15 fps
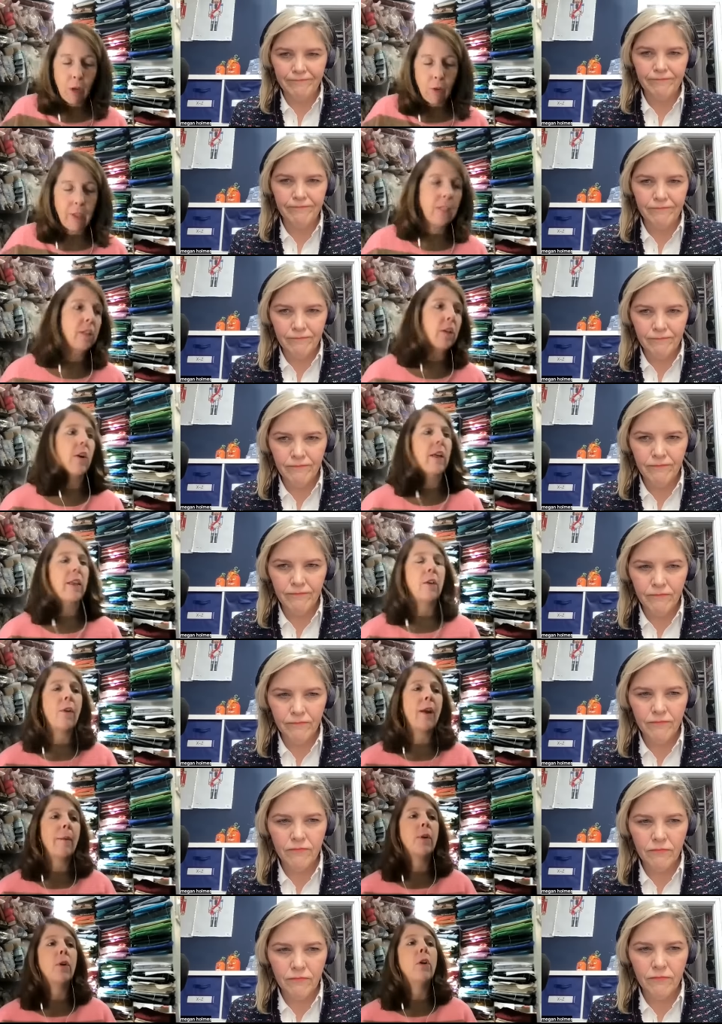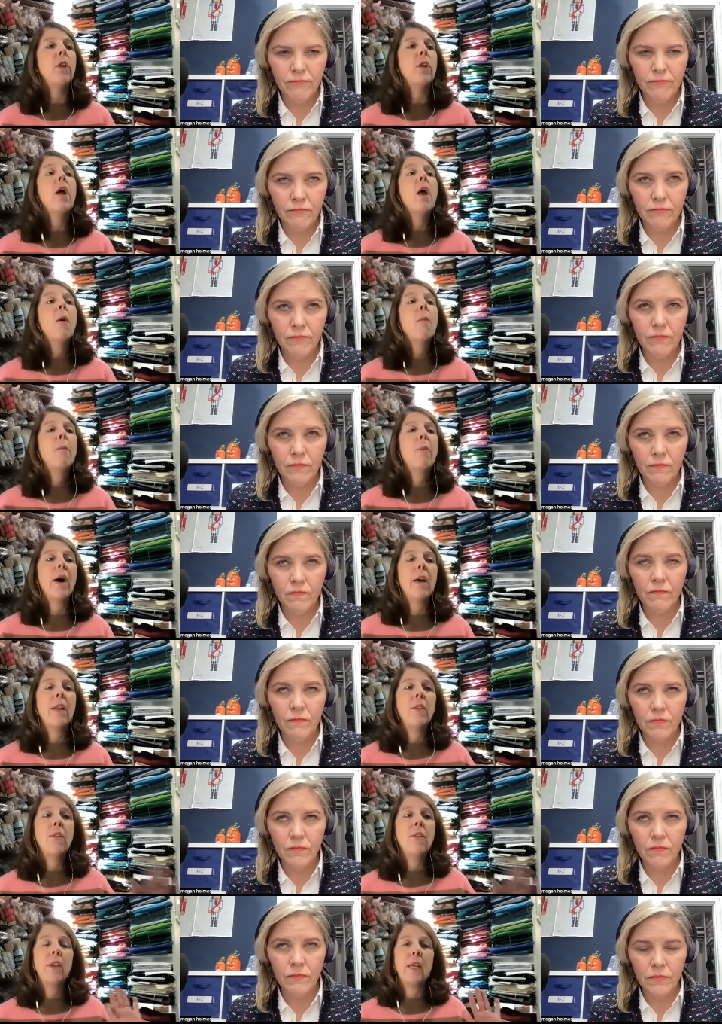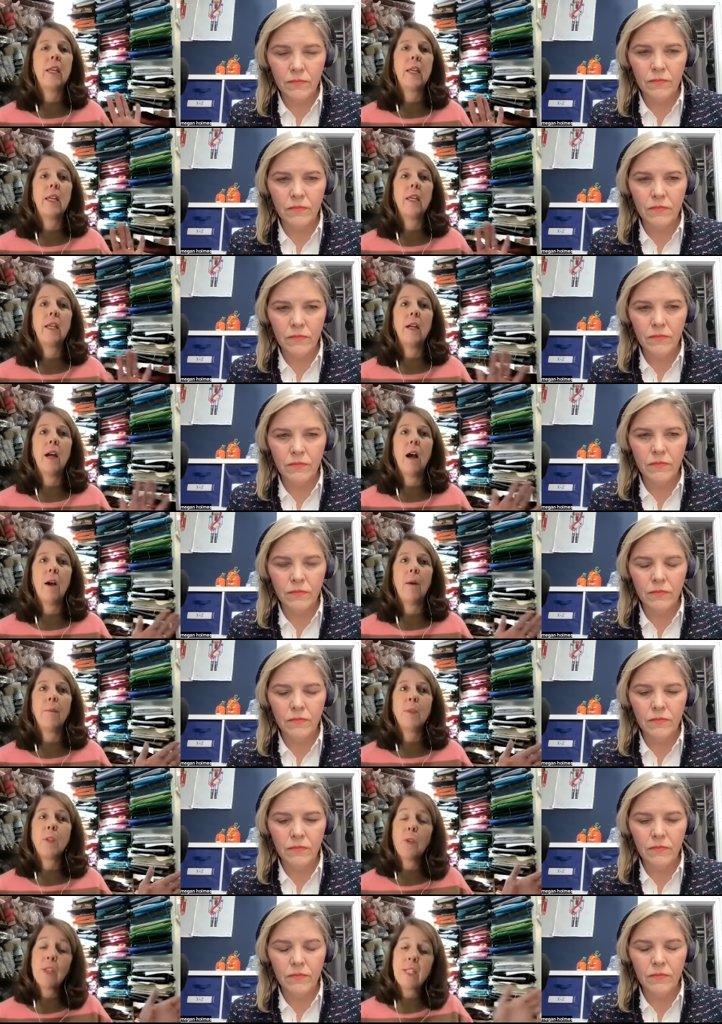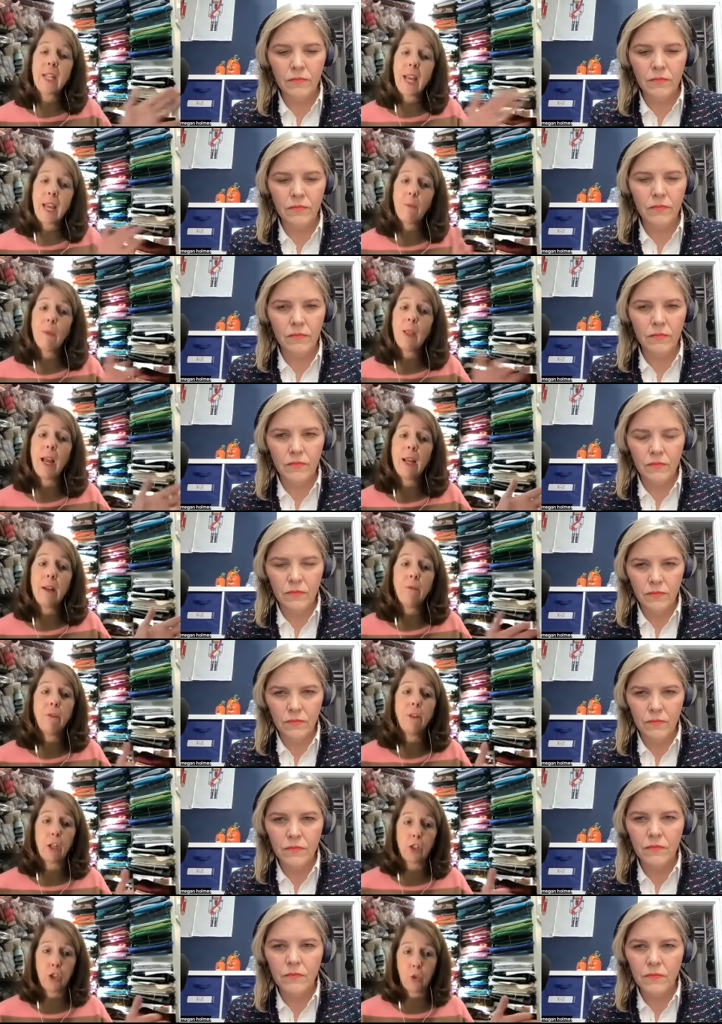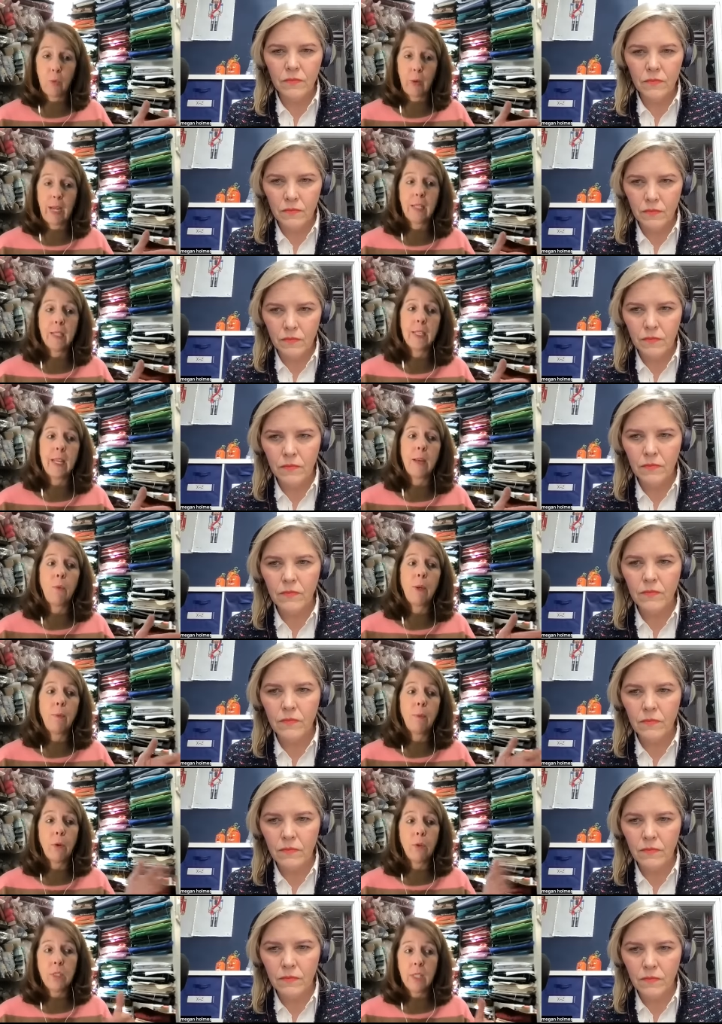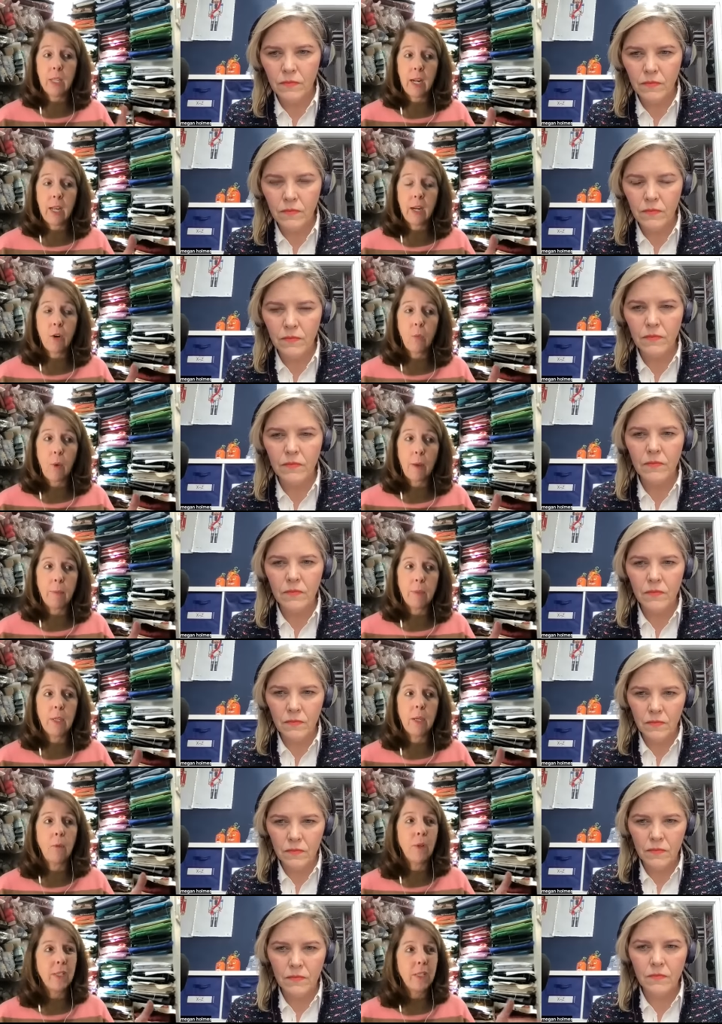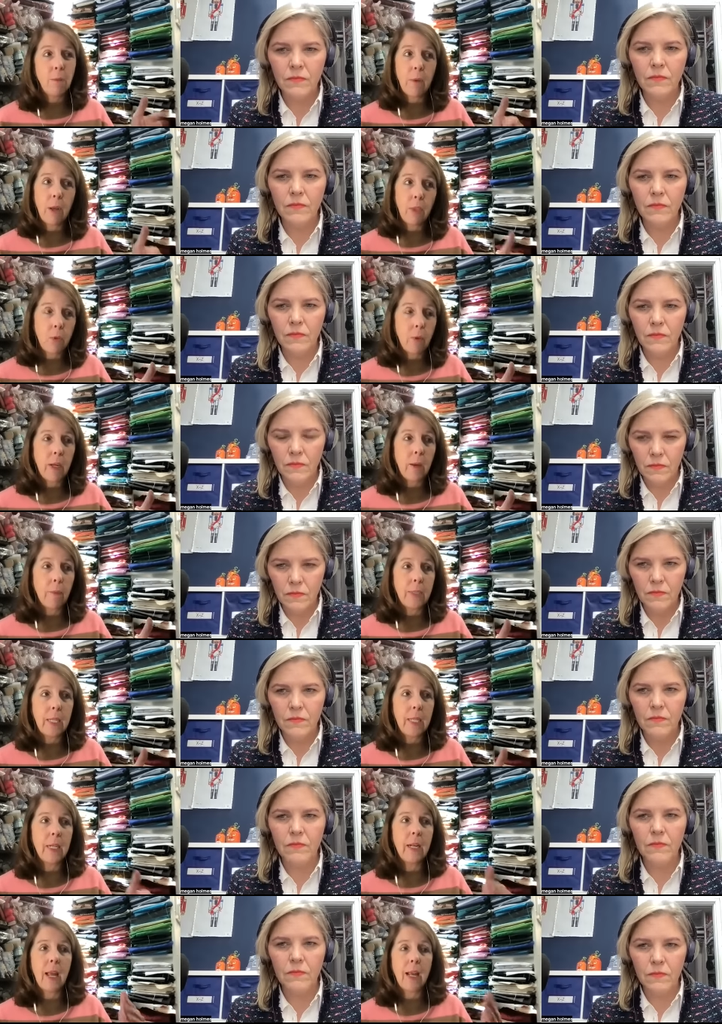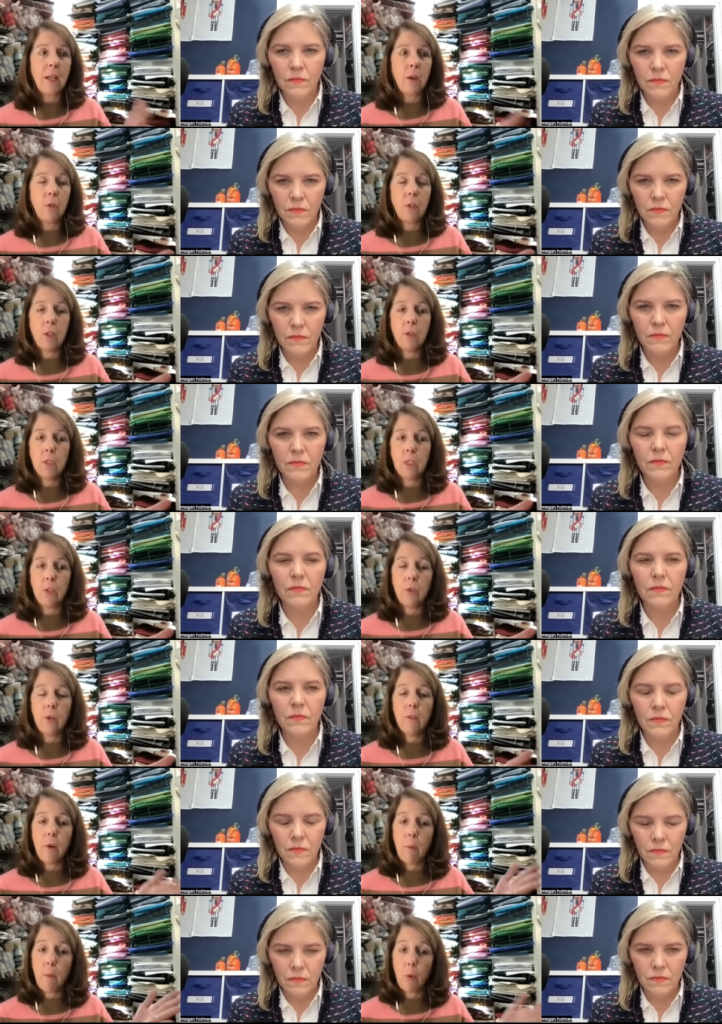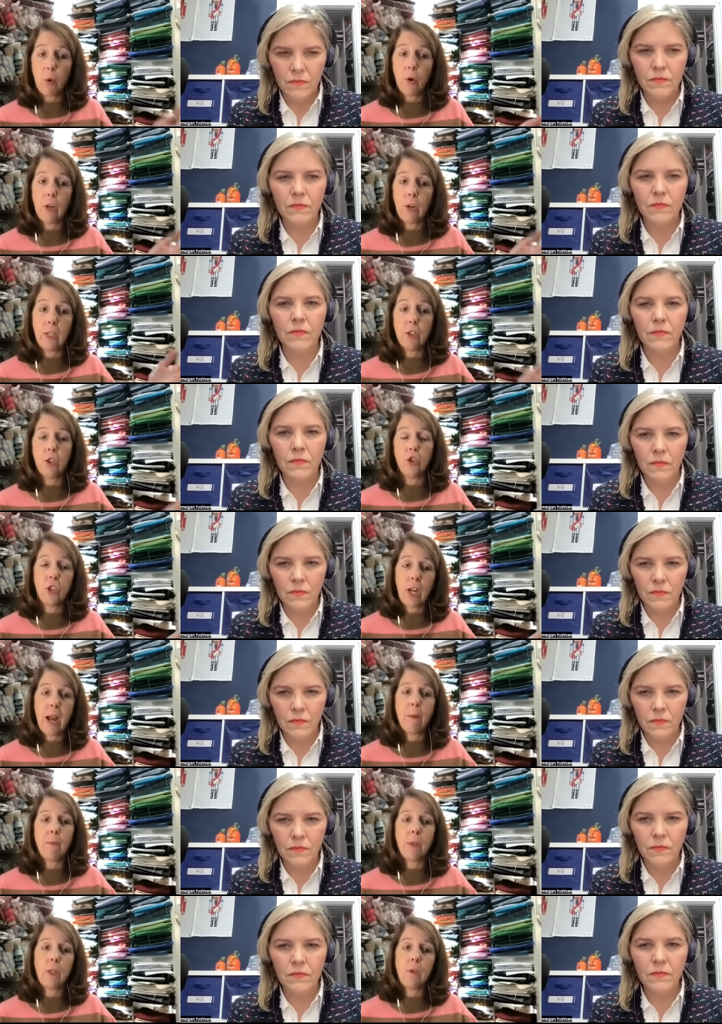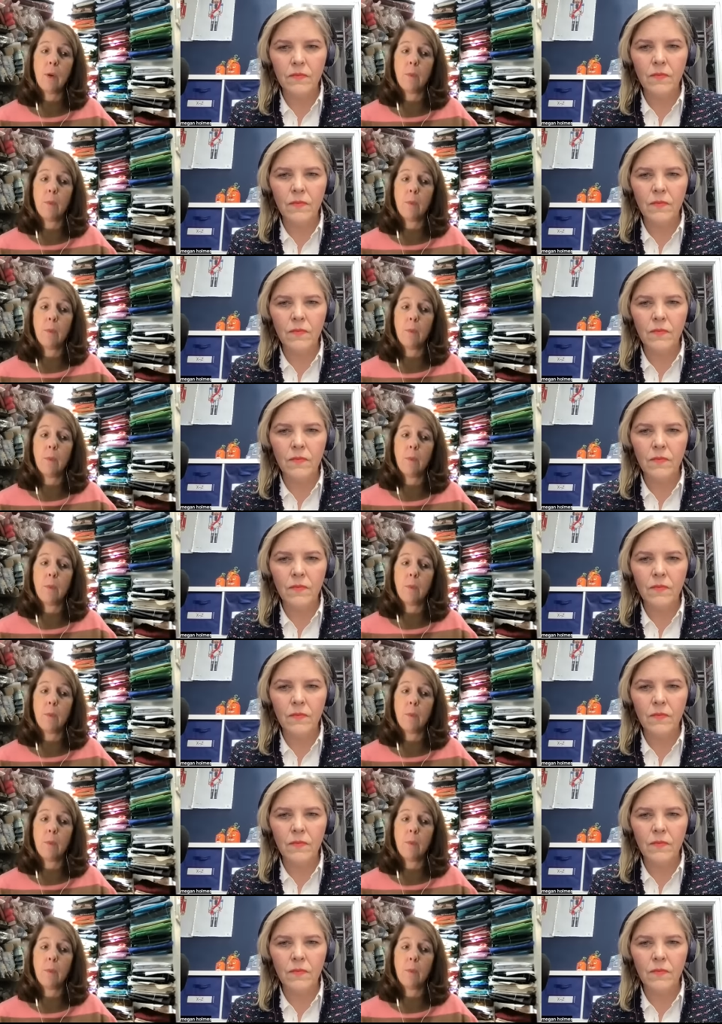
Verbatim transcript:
Speaker 1: don't need to go down that rabbit hole. But the um, so the timeline fluctuates, and we post that on our website once a month. We update it. I know you said you have a board in your shop that you